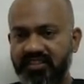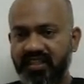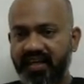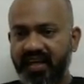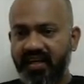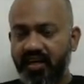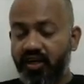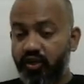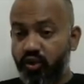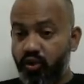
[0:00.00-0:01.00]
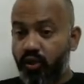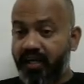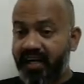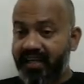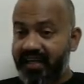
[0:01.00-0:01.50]
needed to
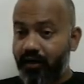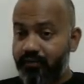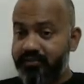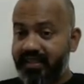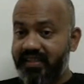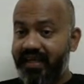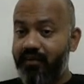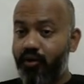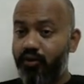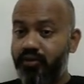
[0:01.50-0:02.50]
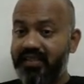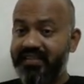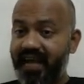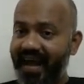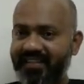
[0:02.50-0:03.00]
rotate an object about
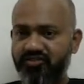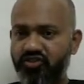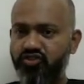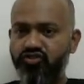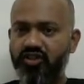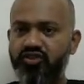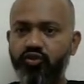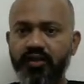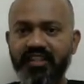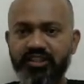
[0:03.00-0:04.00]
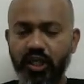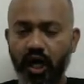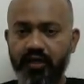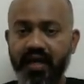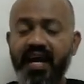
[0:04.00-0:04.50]
its axis is known as
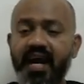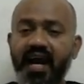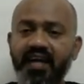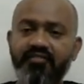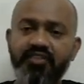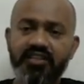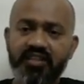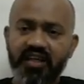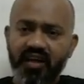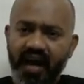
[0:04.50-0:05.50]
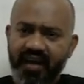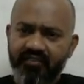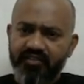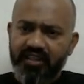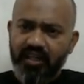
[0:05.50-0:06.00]
torque. And if
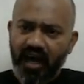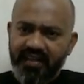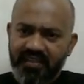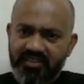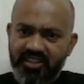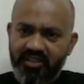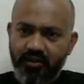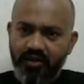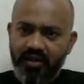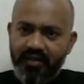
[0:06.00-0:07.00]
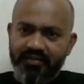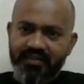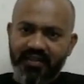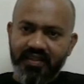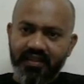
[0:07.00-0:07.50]
the torque is 0,
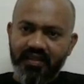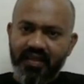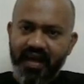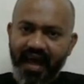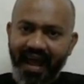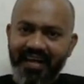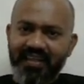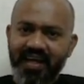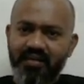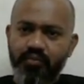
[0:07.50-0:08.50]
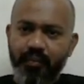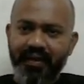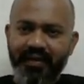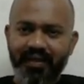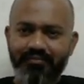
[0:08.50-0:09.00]
the angular
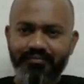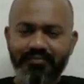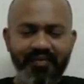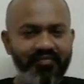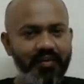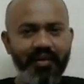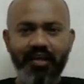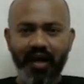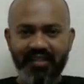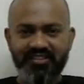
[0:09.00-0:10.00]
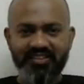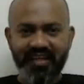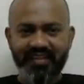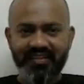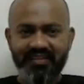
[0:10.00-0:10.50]
momentum will be
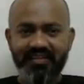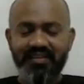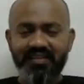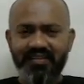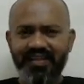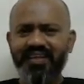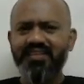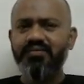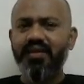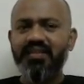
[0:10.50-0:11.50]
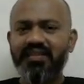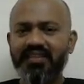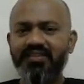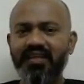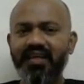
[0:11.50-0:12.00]
constant. That is what is
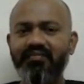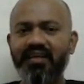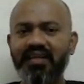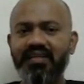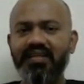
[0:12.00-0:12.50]
actually given in